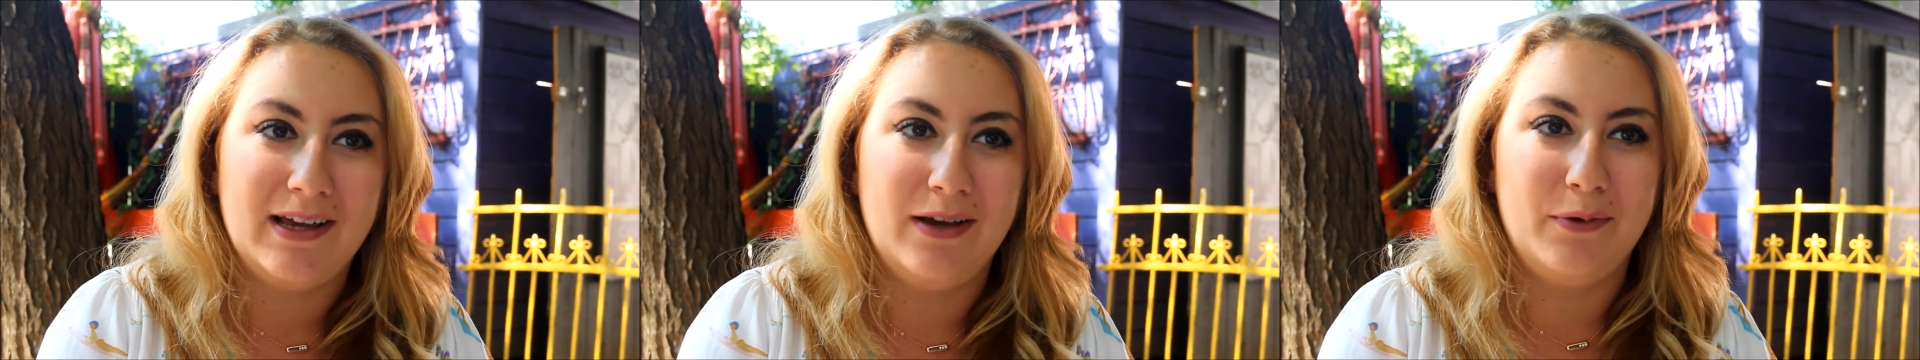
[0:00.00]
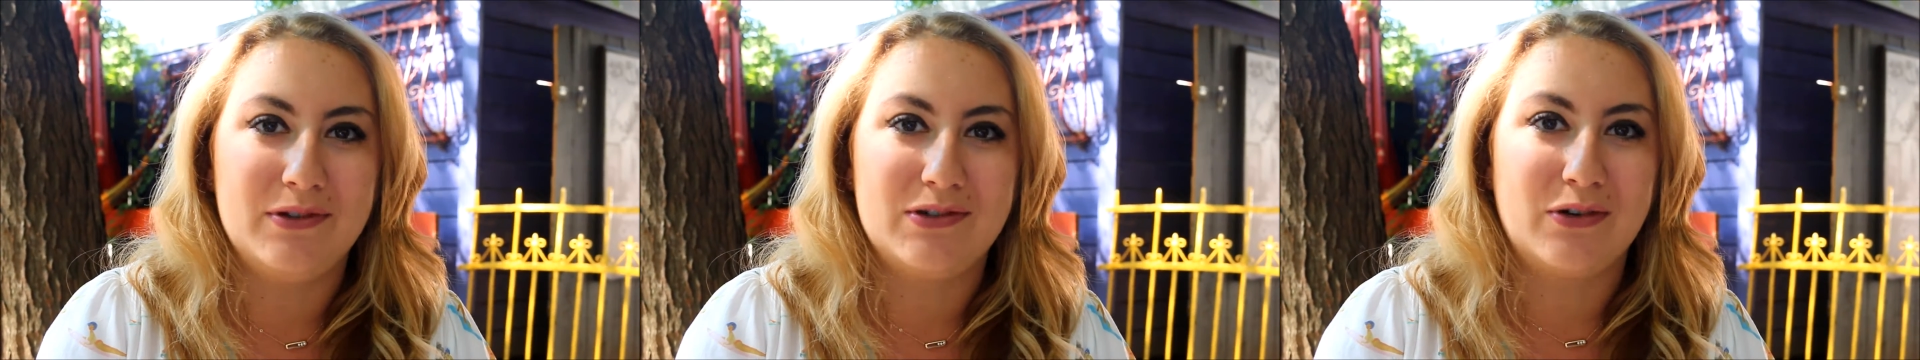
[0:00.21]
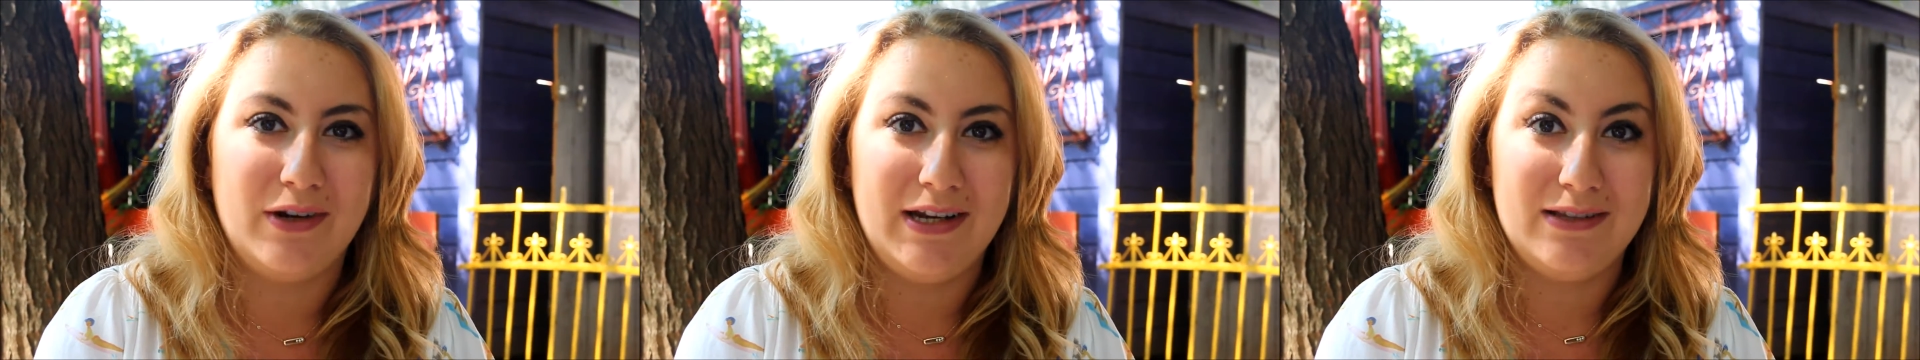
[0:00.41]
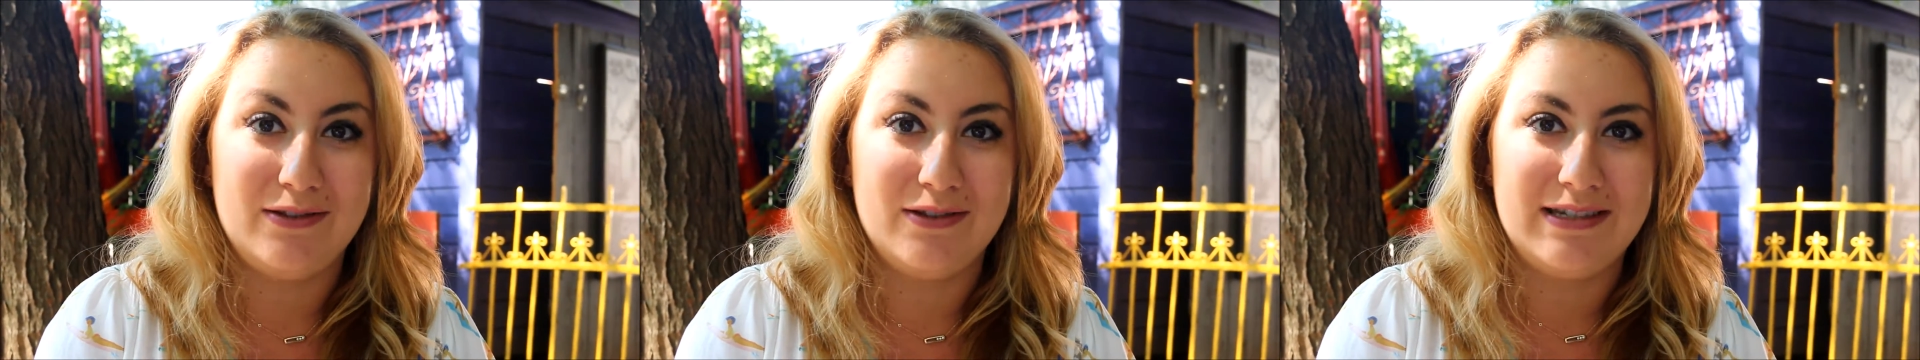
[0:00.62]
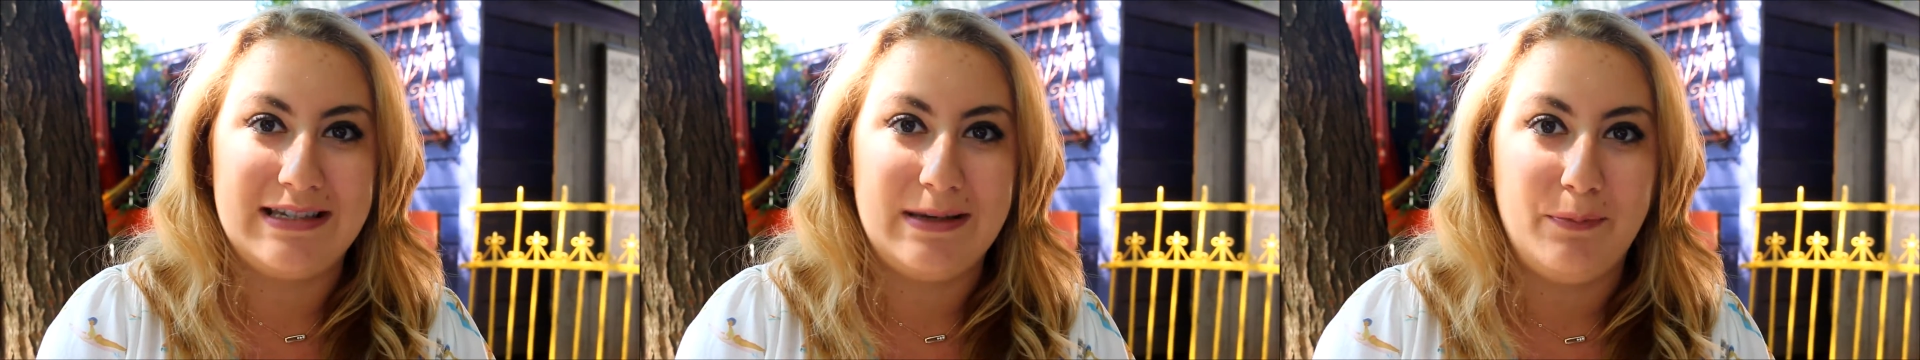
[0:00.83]
It was great
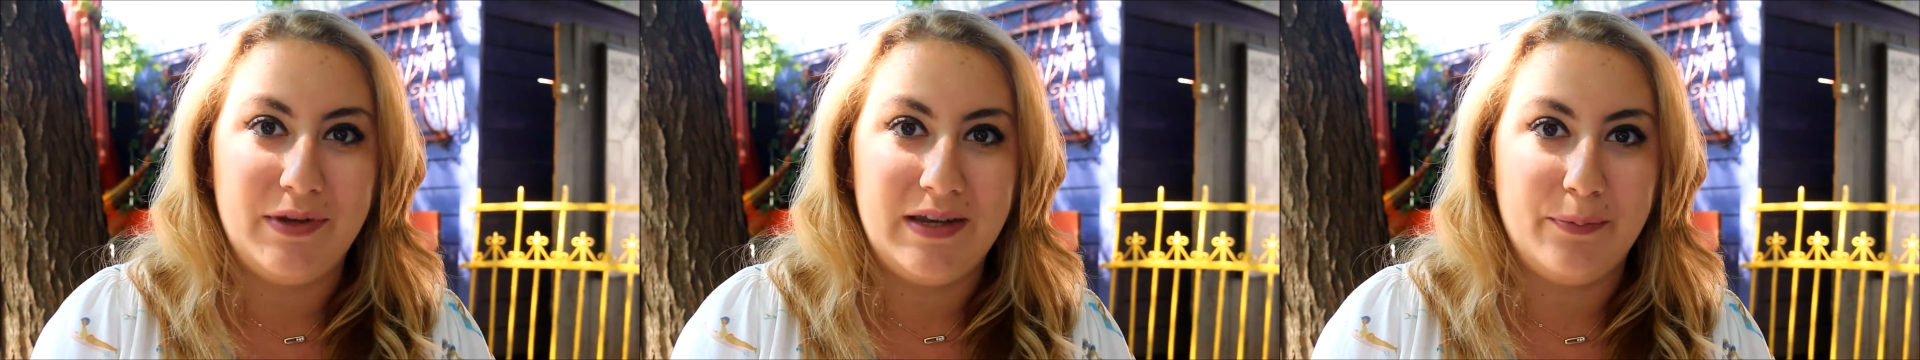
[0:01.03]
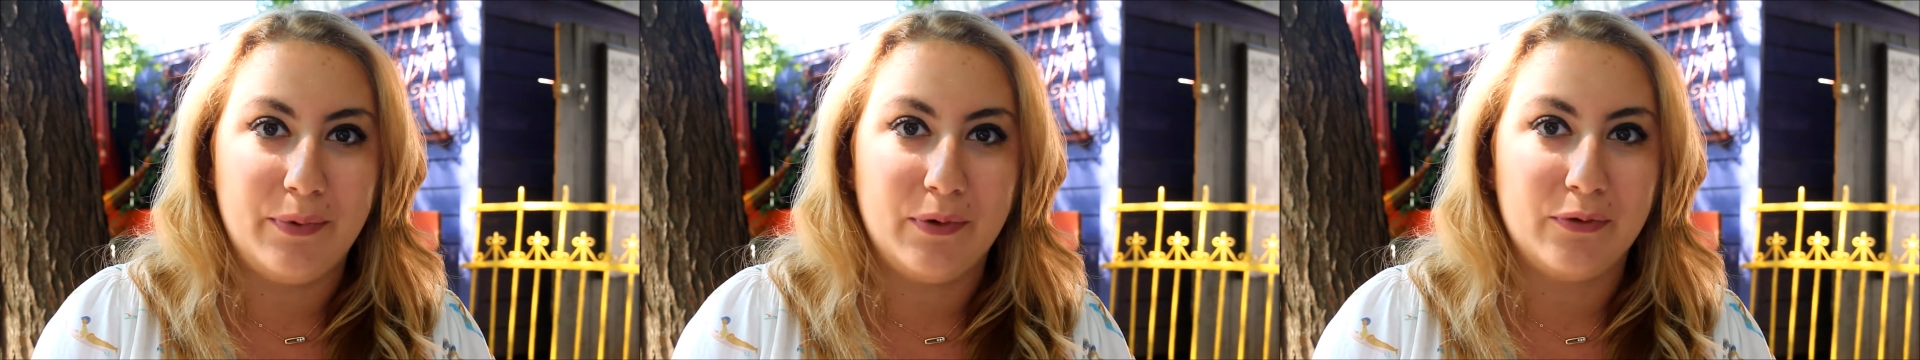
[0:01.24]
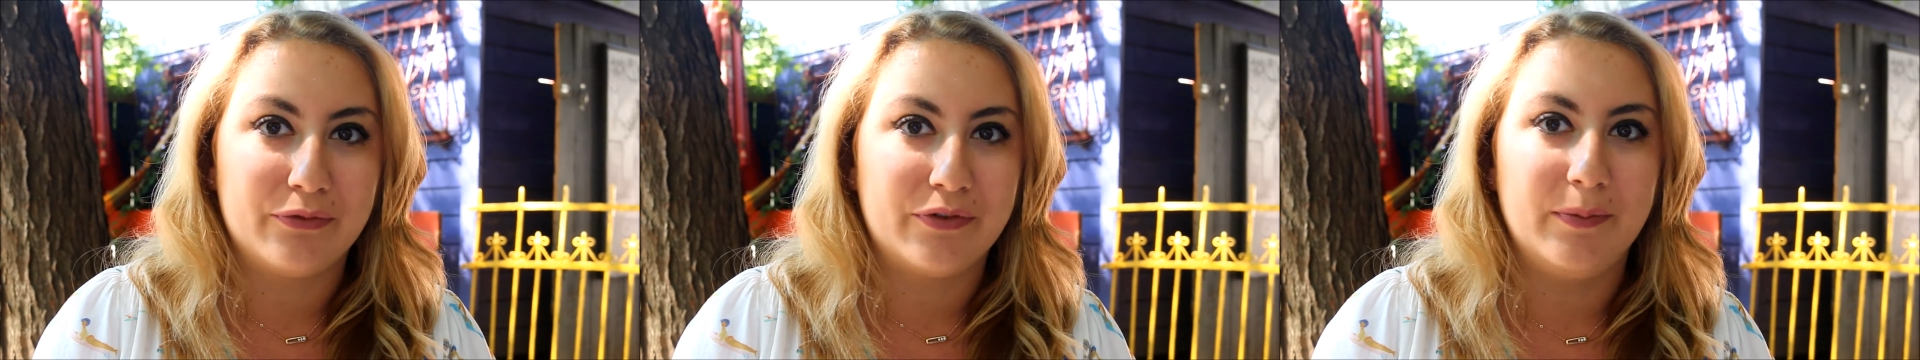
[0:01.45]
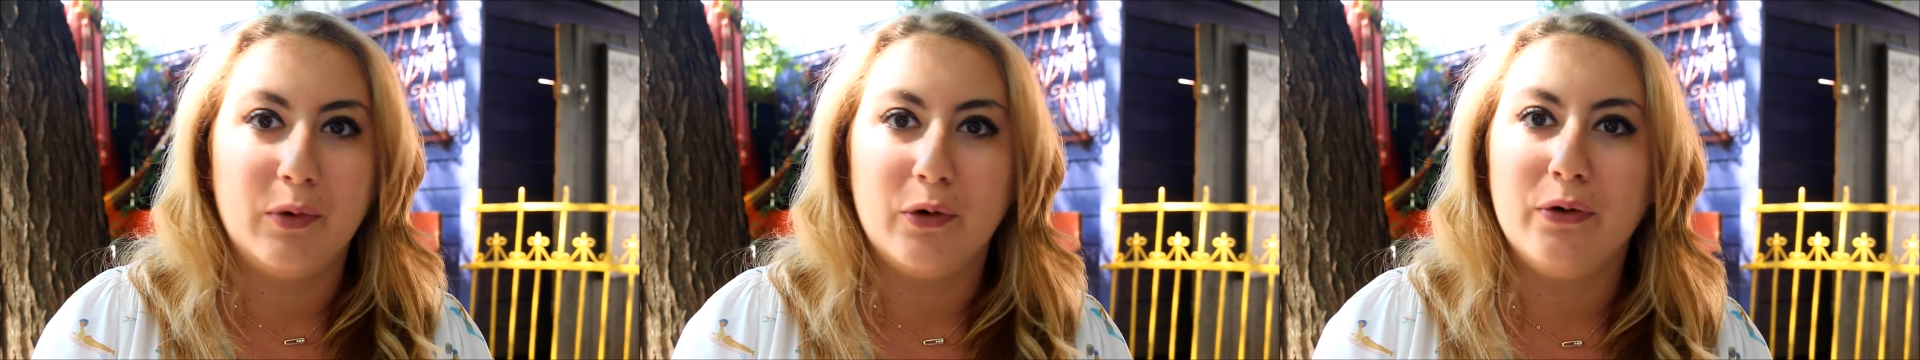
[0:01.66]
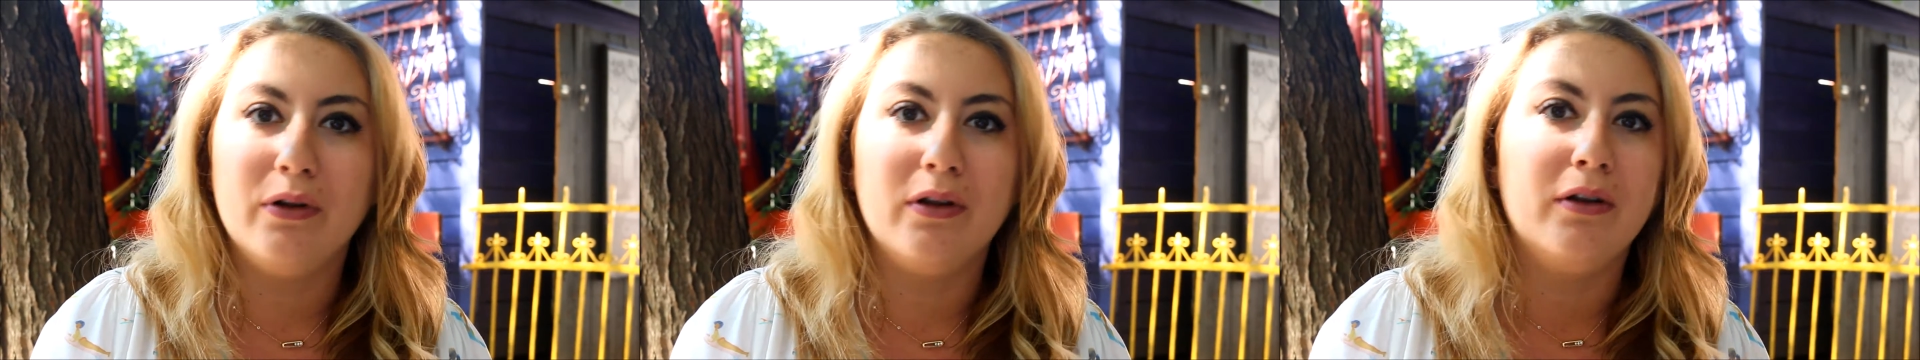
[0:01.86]
to see people from
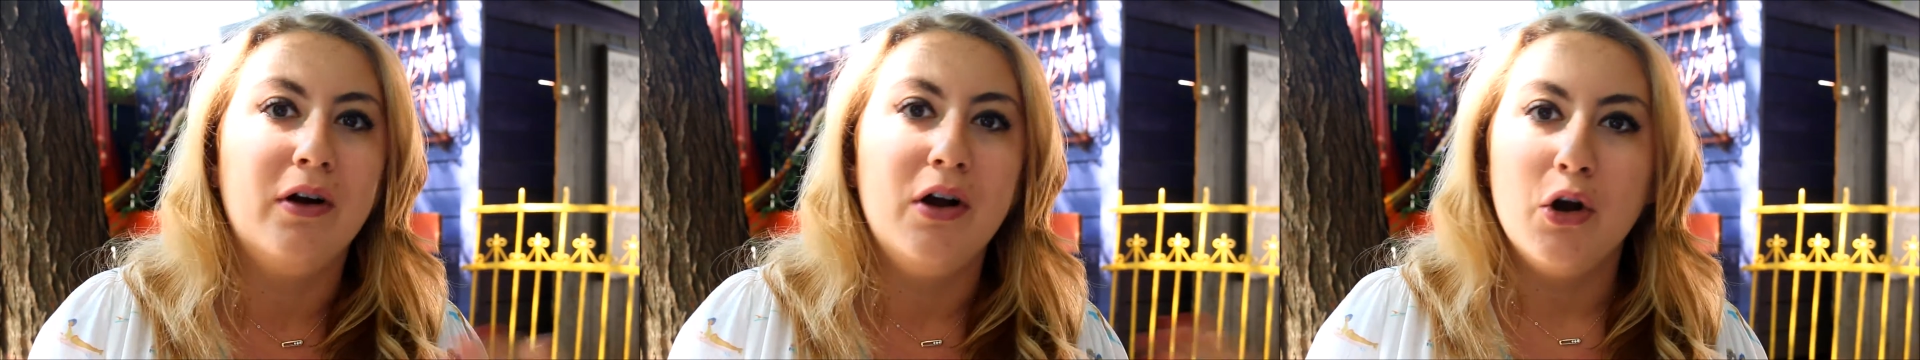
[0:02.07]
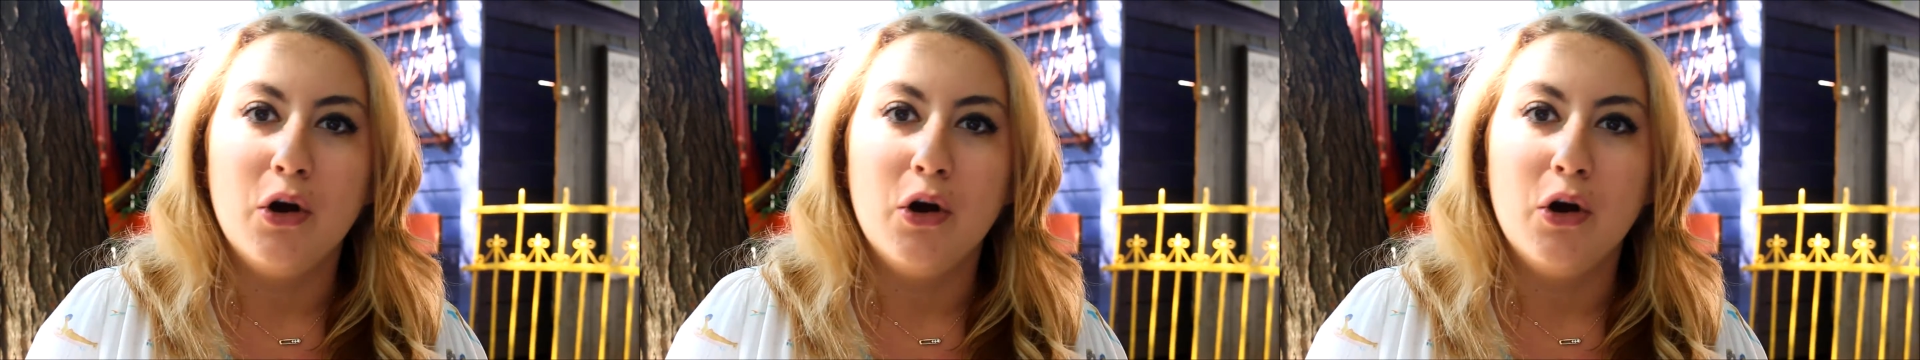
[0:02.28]
all